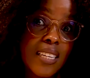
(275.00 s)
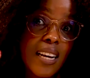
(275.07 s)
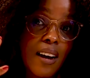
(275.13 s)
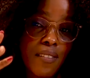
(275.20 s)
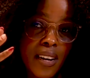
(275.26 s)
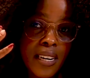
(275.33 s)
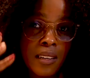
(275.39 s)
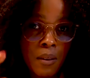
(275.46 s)

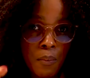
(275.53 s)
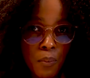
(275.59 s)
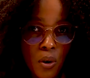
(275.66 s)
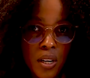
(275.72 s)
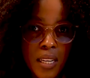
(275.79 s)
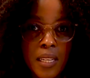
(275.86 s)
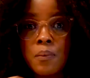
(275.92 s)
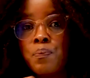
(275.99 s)
governing
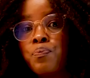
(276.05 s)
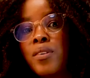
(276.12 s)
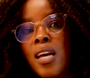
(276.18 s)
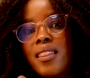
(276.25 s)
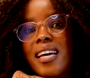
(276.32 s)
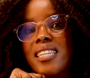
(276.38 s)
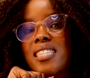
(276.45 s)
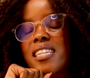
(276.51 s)
body
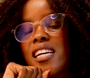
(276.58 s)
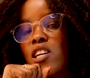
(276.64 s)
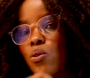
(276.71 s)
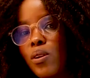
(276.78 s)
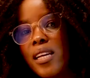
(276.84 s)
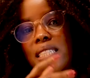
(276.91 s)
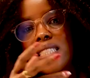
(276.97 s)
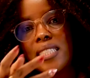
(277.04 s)
that
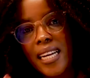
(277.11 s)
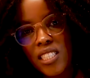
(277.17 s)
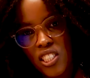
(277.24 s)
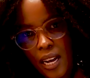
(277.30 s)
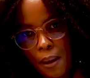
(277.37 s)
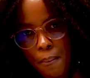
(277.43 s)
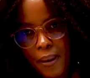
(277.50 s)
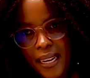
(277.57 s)
regulates
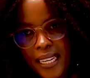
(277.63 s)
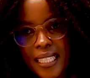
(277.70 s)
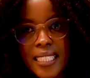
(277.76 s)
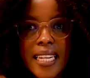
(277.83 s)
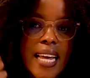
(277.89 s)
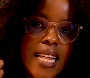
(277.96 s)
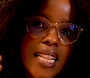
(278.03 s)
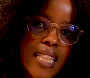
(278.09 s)
such
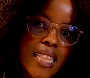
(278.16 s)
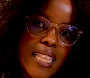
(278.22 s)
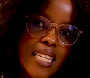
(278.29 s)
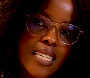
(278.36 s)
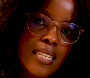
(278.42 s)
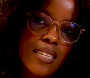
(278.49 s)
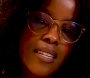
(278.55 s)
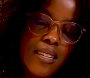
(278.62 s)
companies and
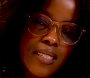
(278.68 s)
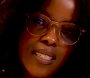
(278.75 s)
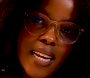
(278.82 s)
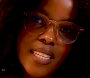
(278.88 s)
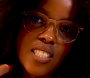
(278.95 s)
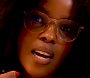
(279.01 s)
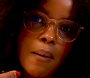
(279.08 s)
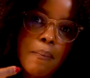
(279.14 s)

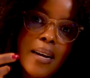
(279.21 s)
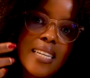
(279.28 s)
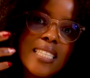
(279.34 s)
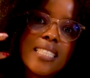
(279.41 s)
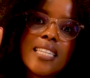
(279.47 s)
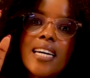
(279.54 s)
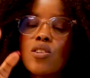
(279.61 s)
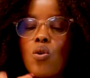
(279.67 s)
such
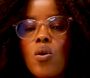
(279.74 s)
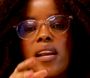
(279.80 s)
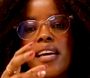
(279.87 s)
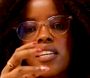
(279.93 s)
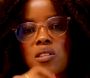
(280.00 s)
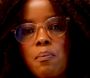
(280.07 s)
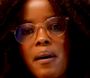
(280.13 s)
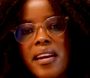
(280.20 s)
companies that
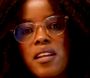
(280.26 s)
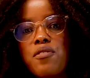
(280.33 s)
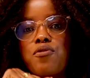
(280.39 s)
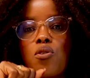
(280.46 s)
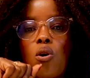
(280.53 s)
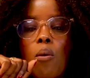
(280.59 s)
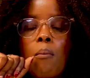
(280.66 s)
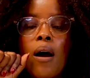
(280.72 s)
collect money
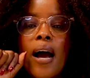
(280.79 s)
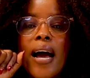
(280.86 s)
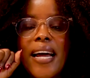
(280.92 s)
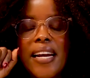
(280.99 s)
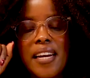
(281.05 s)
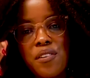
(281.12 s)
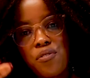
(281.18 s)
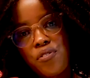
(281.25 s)
from
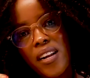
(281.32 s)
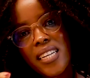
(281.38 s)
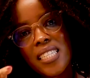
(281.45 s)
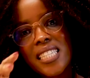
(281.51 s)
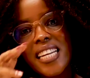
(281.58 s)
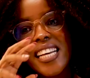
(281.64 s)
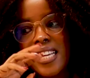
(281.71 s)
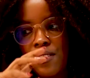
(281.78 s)

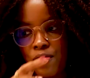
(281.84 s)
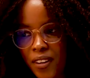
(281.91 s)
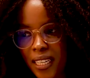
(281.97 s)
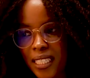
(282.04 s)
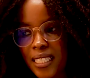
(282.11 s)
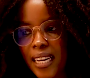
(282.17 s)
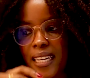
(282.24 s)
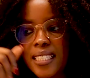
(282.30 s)
different
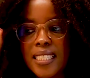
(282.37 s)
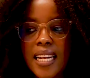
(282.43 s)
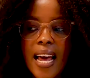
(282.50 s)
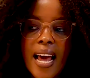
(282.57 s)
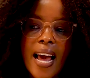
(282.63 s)
investors.